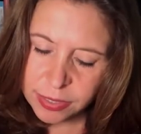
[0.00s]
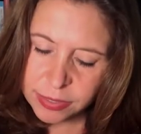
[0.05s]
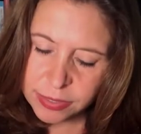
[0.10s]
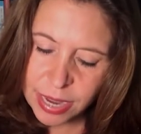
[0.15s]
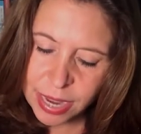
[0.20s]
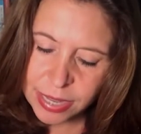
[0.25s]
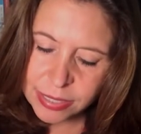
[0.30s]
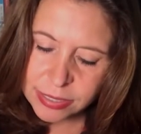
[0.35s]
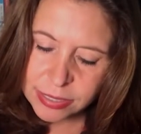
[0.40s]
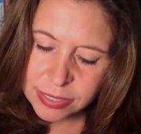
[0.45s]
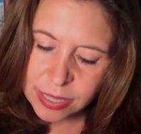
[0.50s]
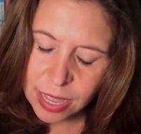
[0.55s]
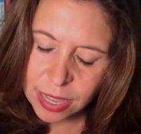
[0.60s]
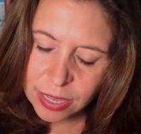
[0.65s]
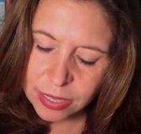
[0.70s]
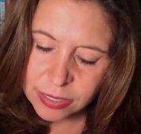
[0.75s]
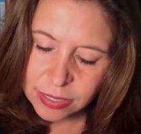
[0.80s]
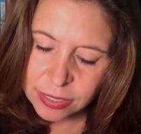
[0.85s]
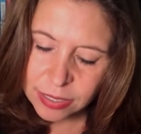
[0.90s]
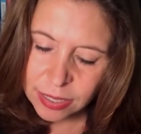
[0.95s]
Dad
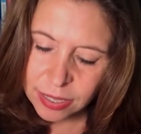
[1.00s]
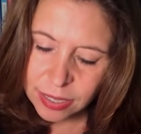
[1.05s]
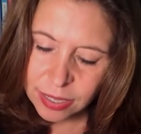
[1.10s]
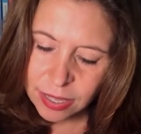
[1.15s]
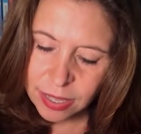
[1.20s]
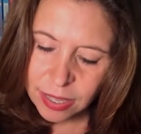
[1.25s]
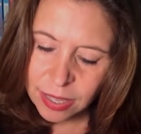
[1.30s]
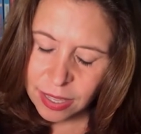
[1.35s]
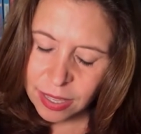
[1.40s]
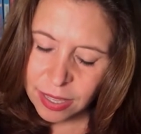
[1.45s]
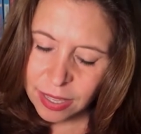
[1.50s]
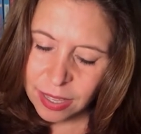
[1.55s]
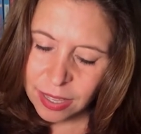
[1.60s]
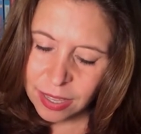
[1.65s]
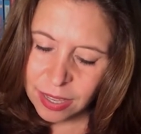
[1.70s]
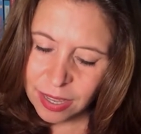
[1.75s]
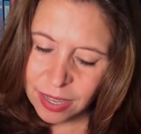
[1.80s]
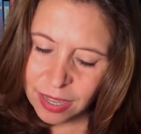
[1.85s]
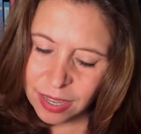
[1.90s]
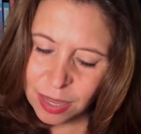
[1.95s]
said,
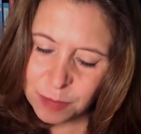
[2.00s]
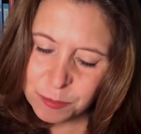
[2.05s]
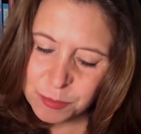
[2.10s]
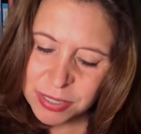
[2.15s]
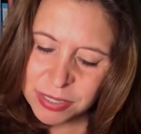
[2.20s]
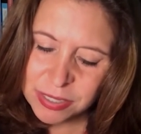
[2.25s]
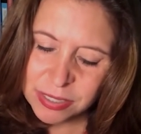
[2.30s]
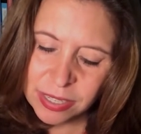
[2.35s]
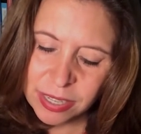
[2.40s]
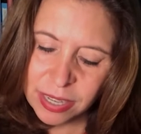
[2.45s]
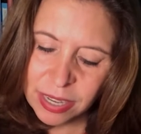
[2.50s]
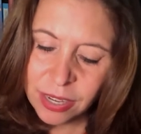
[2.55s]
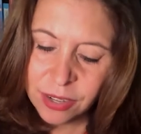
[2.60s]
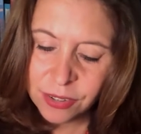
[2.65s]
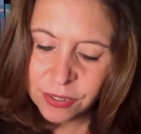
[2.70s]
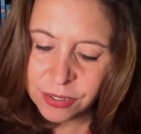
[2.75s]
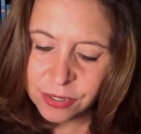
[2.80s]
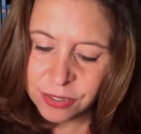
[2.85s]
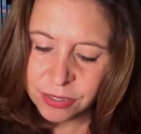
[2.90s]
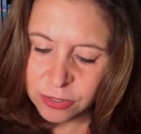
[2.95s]
"I'm
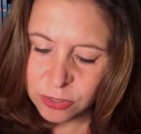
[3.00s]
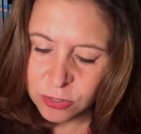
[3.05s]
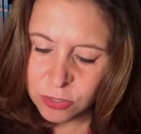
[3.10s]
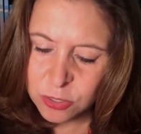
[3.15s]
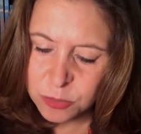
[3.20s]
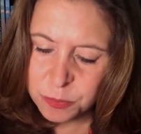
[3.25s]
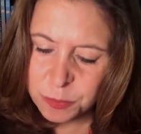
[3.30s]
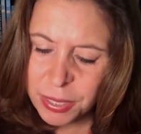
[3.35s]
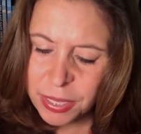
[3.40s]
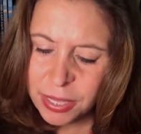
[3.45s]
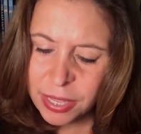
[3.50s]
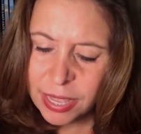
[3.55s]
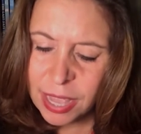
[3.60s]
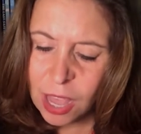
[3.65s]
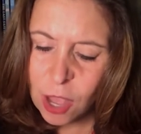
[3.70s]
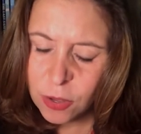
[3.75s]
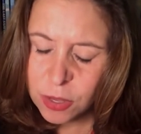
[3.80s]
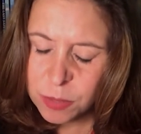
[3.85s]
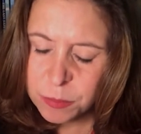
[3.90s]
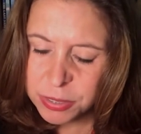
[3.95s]
scared. Speaking
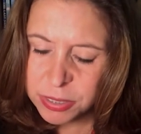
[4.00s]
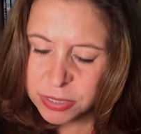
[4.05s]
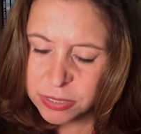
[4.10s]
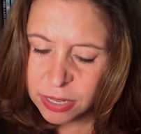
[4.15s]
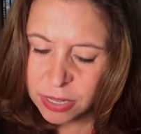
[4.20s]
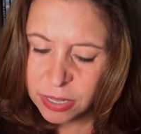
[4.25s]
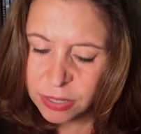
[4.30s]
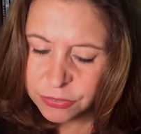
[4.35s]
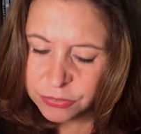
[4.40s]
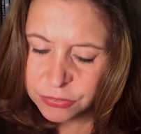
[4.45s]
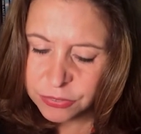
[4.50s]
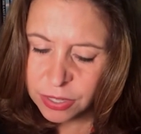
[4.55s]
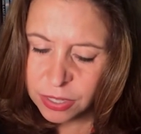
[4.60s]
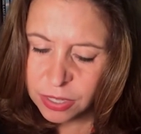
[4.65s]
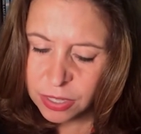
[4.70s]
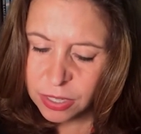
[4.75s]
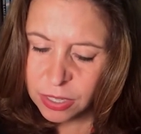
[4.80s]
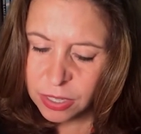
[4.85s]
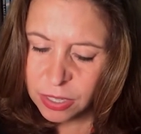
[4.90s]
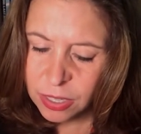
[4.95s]
out can be tough.
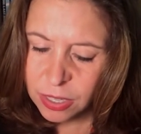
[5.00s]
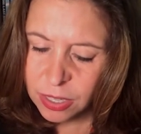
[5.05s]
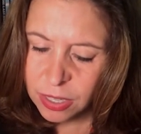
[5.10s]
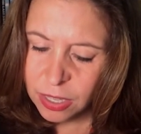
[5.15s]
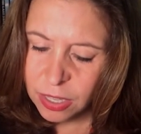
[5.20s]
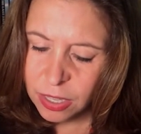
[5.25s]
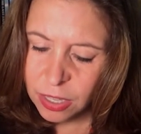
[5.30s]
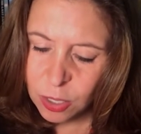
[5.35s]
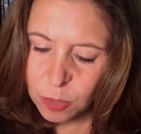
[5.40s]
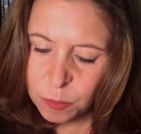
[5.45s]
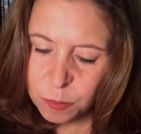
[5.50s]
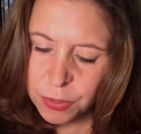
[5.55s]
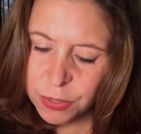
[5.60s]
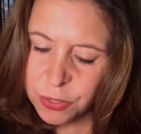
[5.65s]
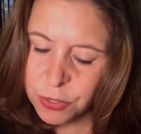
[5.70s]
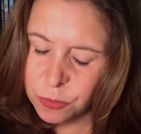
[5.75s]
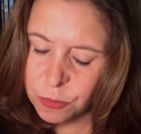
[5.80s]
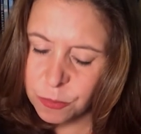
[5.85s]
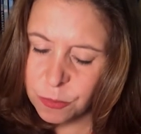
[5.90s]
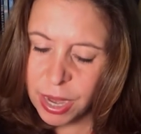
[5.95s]
But
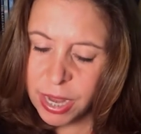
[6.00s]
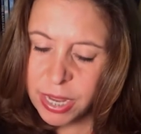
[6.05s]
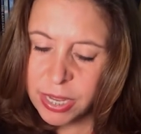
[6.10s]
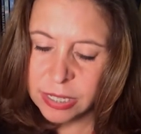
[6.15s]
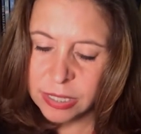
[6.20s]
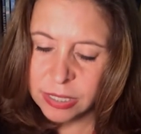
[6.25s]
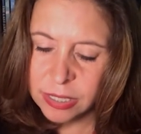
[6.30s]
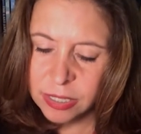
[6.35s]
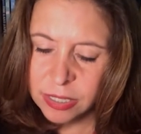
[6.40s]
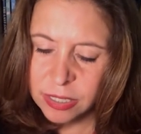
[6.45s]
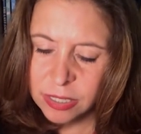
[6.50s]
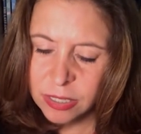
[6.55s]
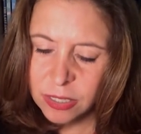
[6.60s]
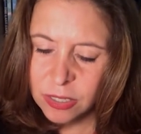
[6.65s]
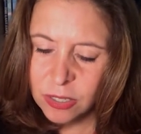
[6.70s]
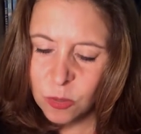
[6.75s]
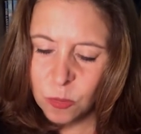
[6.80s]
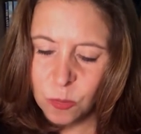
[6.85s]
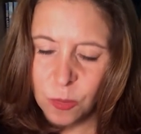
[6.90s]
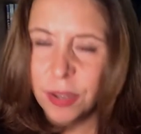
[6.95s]
you're right.
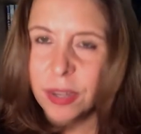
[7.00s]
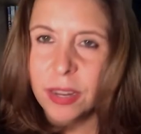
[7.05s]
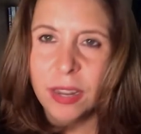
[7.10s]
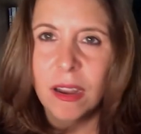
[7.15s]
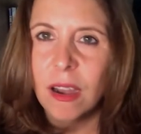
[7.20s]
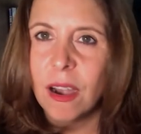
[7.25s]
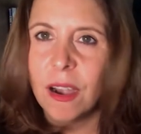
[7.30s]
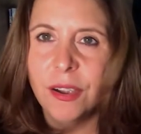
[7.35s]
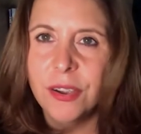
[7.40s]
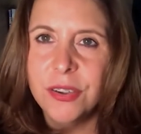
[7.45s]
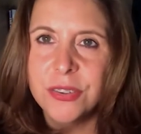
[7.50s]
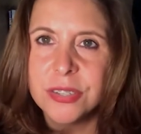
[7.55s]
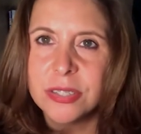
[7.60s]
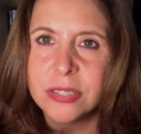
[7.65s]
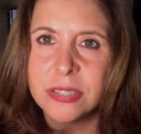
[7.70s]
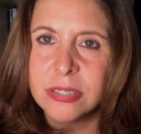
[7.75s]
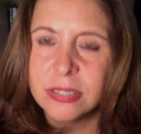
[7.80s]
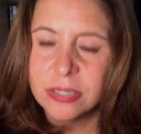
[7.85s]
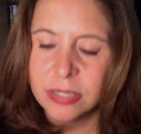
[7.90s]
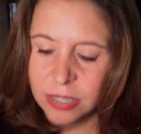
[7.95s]
Working hard
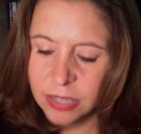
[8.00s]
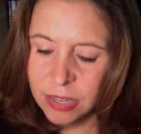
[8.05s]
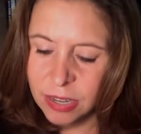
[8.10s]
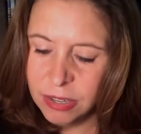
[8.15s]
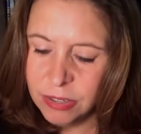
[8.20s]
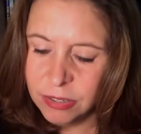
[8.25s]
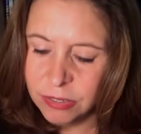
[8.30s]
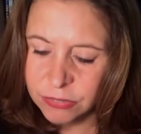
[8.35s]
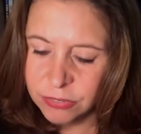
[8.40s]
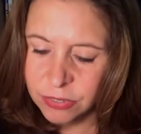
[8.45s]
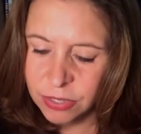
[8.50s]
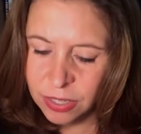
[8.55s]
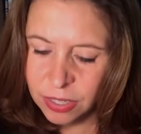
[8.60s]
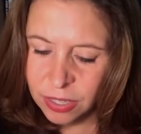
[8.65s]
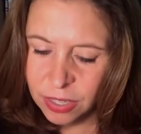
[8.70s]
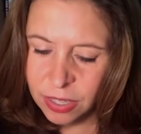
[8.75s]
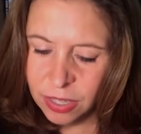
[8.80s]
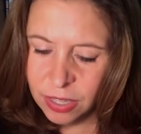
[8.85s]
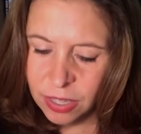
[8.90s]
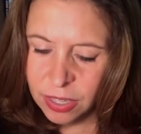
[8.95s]
just isn't enough.
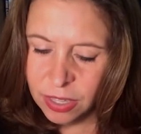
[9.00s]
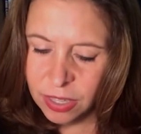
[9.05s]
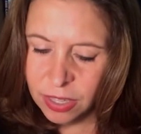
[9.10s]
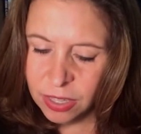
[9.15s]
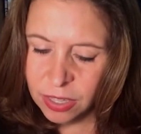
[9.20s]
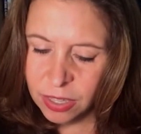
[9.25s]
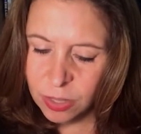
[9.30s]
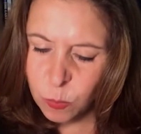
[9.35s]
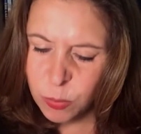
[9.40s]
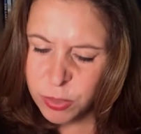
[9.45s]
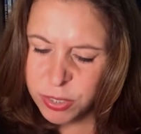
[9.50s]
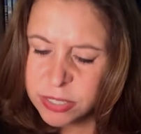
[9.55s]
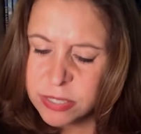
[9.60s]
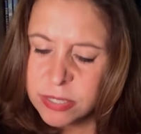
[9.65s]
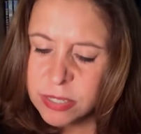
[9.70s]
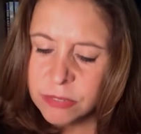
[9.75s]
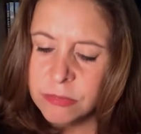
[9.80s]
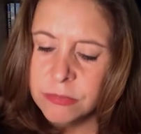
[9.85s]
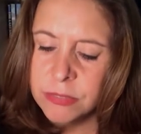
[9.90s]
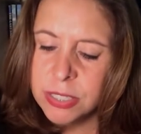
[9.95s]
We need
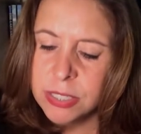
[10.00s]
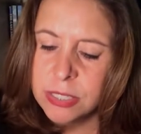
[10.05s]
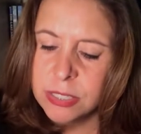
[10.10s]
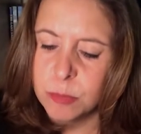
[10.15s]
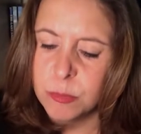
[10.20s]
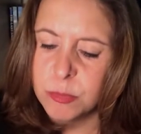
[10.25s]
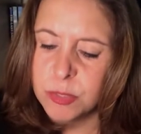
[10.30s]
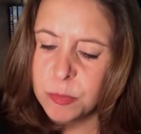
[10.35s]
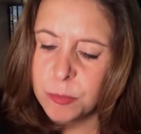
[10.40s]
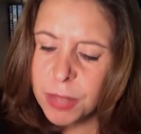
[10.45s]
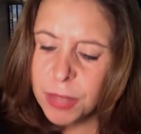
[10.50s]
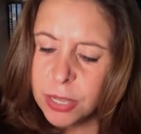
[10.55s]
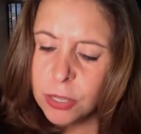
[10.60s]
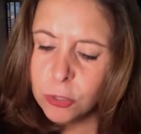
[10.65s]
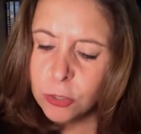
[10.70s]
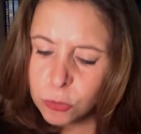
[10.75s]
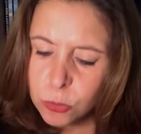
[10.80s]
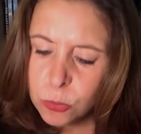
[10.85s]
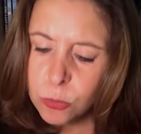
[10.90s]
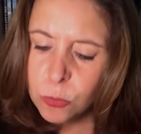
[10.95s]
to convince them to make
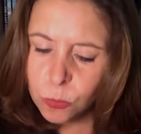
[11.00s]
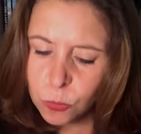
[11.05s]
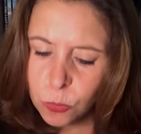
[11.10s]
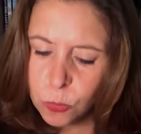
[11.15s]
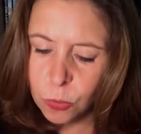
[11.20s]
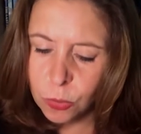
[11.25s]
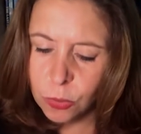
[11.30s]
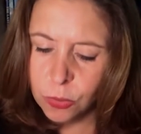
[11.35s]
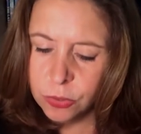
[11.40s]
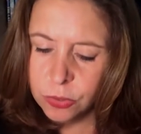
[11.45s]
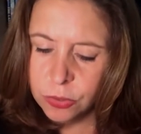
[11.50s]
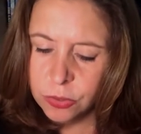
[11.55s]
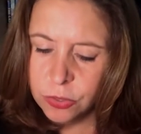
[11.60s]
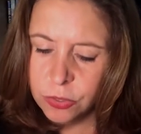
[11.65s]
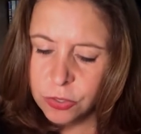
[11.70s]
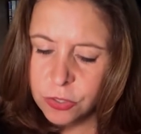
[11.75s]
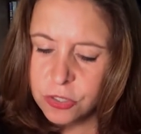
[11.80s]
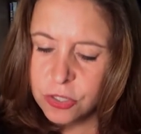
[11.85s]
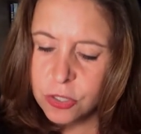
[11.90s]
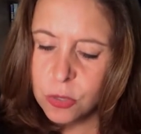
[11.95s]
a new rule,
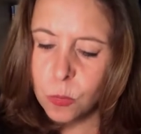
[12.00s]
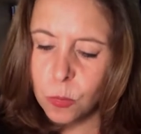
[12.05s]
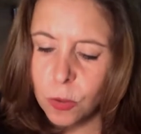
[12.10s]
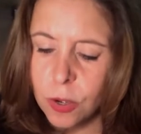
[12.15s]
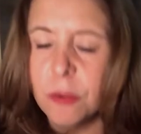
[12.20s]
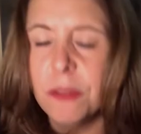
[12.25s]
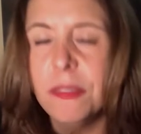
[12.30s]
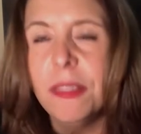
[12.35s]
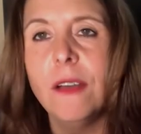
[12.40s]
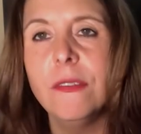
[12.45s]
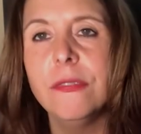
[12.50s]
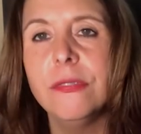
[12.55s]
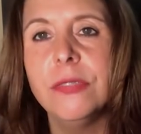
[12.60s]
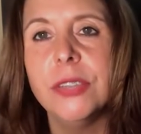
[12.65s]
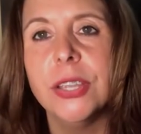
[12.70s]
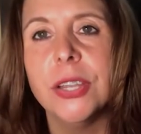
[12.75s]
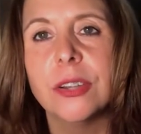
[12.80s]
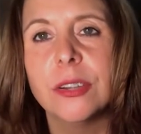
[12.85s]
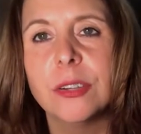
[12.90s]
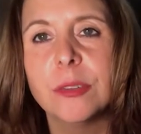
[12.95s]
to work without
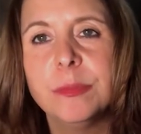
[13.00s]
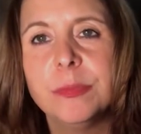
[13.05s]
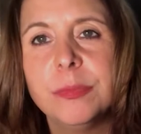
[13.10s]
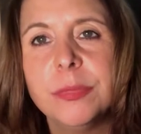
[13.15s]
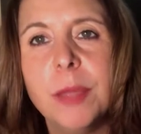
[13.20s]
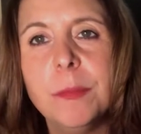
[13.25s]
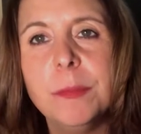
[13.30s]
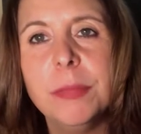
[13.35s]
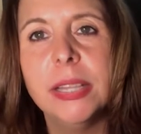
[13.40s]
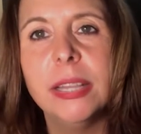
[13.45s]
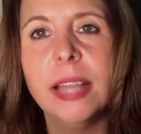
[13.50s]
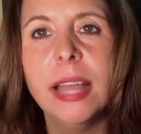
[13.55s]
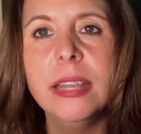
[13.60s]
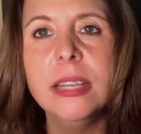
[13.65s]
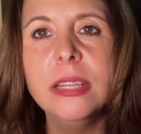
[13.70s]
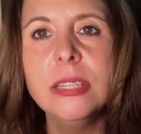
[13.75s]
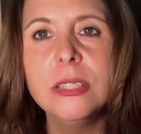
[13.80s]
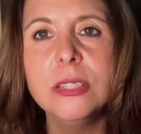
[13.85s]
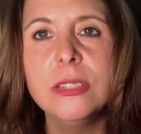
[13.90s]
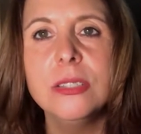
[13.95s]
fear and be let
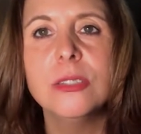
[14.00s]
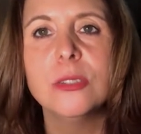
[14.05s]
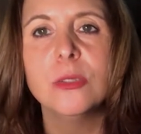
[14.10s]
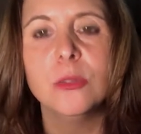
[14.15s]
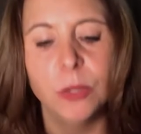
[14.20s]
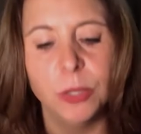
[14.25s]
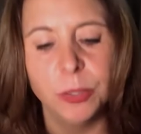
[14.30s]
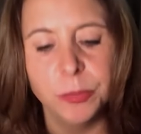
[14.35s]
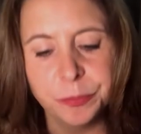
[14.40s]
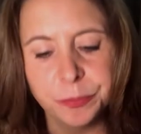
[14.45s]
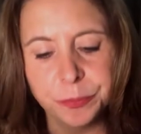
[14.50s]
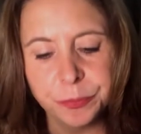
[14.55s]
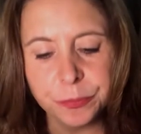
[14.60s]
into school."